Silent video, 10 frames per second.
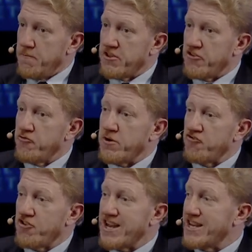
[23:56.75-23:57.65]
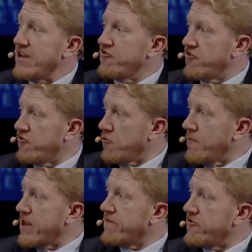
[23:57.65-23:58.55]
but these U.S.-China tensions will
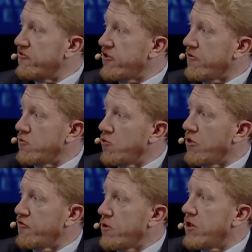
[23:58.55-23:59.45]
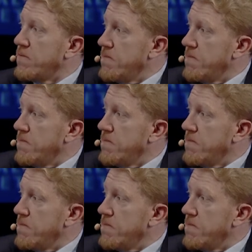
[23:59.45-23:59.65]
manifest itself in oil as well.